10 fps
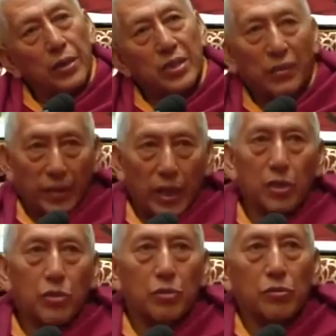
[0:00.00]

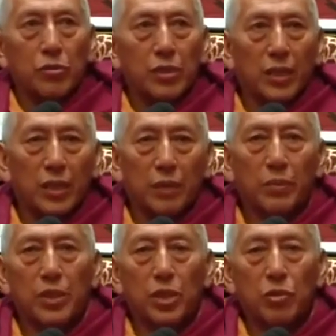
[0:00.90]
definitions and
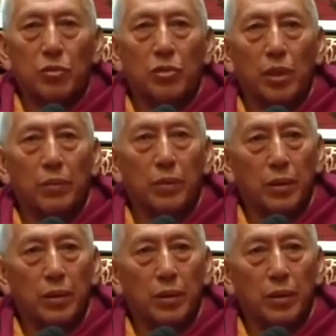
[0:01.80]
interpretations of